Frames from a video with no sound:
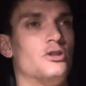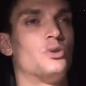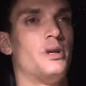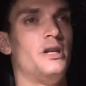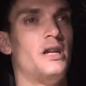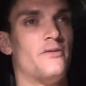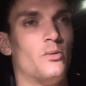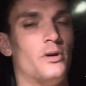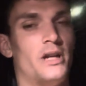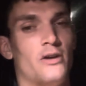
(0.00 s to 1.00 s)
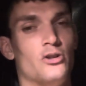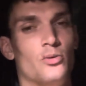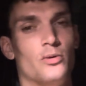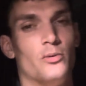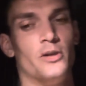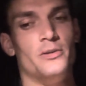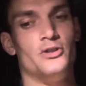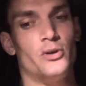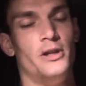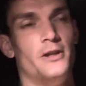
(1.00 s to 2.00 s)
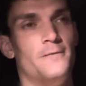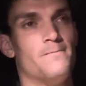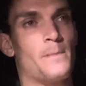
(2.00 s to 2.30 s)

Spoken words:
treat everyone how you would want to be treated,